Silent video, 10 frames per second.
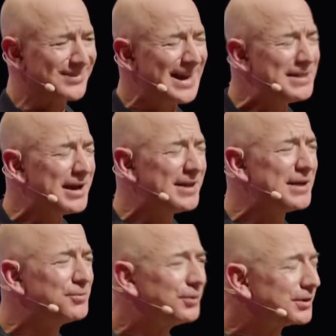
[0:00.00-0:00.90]
and that
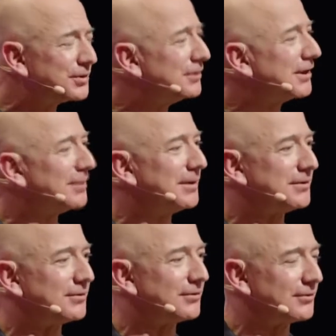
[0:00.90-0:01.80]
they couldn't get me
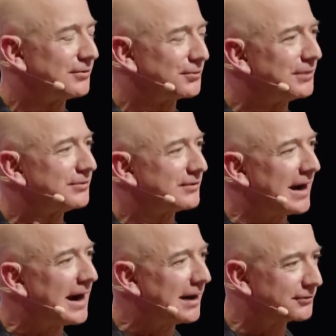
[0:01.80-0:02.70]
to switch
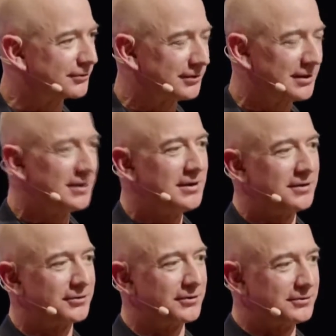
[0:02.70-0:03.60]
tasks.
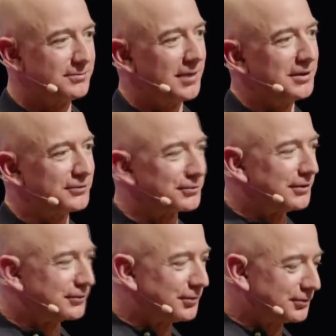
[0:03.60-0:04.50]
So the
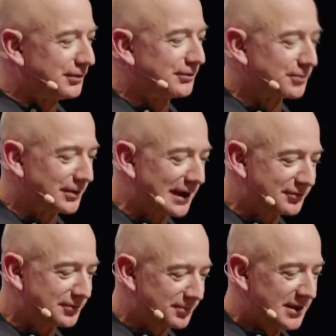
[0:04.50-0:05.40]
Montessori school teacher would
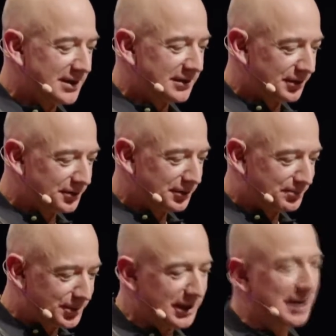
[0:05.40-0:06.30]
have to literally
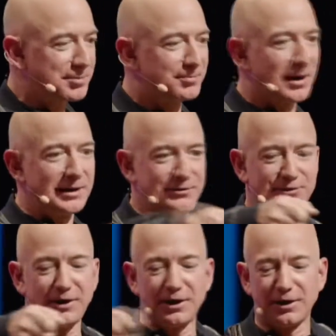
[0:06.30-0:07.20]
pick up my
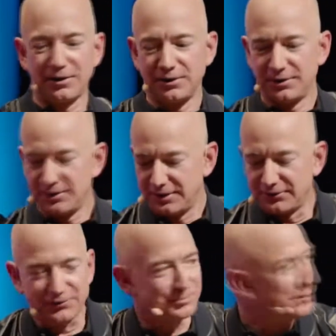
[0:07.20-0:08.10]
chair and
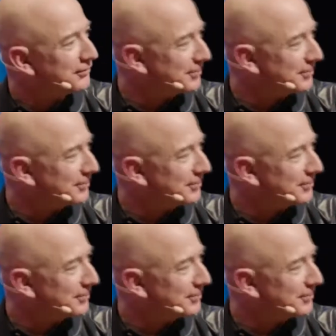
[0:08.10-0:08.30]
just move